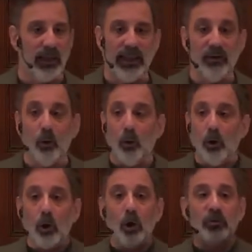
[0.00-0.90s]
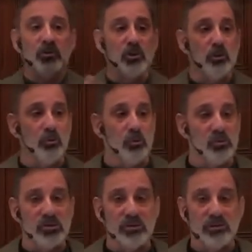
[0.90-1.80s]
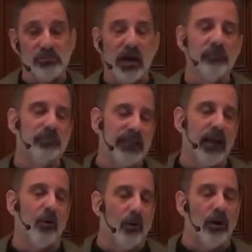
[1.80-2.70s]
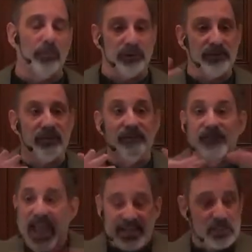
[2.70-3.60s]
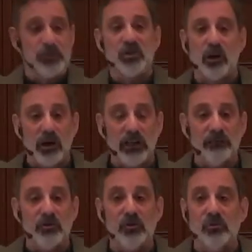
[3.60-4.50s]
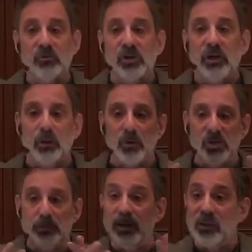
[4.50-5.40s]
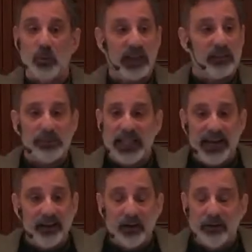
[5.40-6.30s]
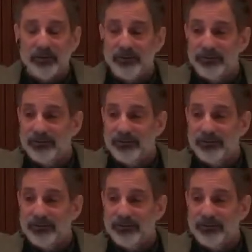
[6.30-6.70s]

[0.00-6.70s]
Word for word: And all the Jews, probably not all, but the vast majority of Jews were spread throughout the planet Earth.